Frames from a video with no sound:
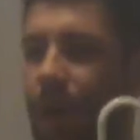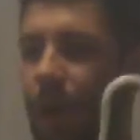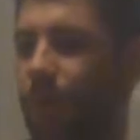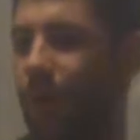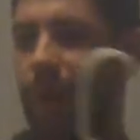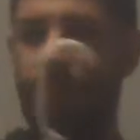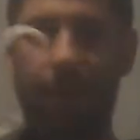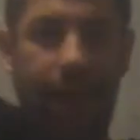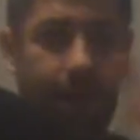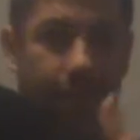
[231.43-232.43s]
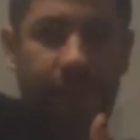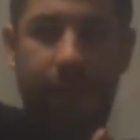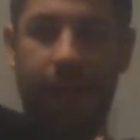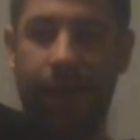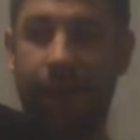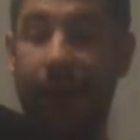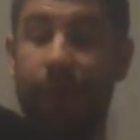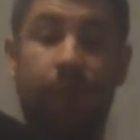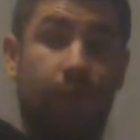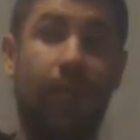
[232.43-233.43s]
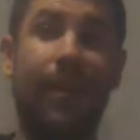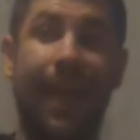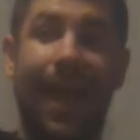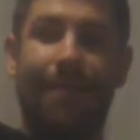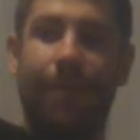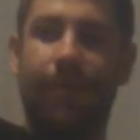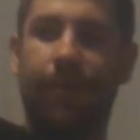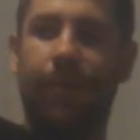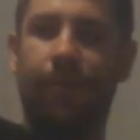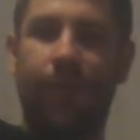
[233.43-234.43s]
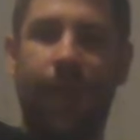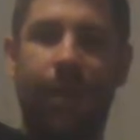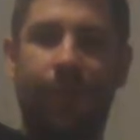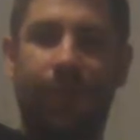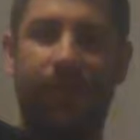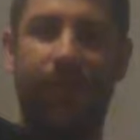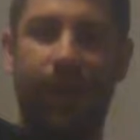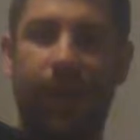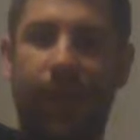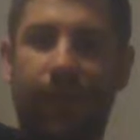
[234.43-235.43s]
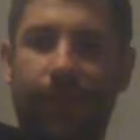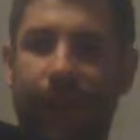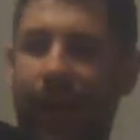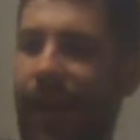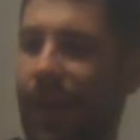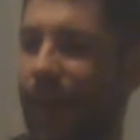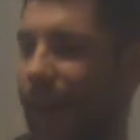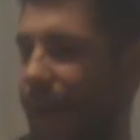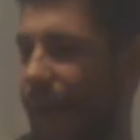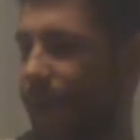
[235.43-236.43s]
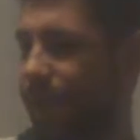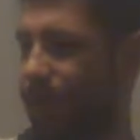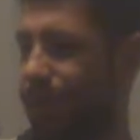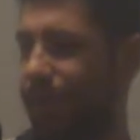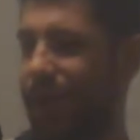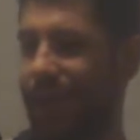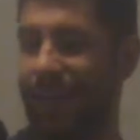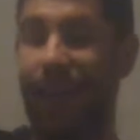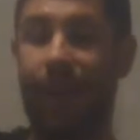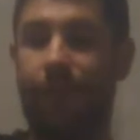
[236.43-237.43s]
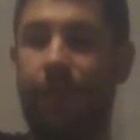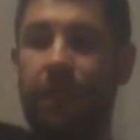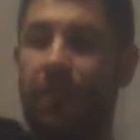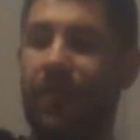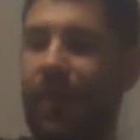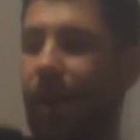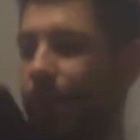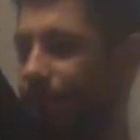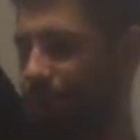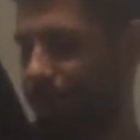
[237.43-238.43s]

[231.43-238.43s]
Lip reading: Overall, for that first box, I was really happy with how we were starting off, and I was pretty ecstatic with what was to come.